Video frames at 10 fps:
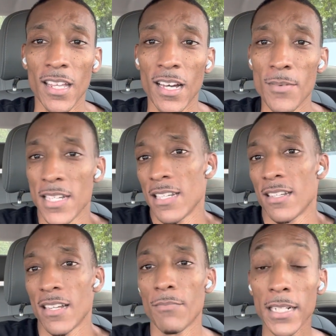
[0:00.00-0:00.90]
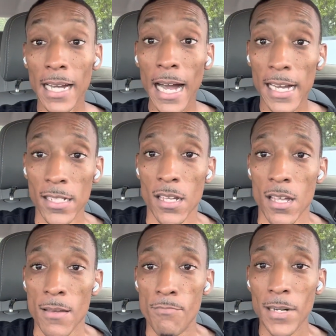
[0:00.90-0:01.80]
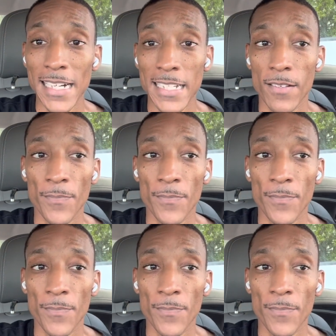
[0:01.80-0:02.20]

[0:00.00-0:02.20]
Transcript: I mean, I'm a guy, but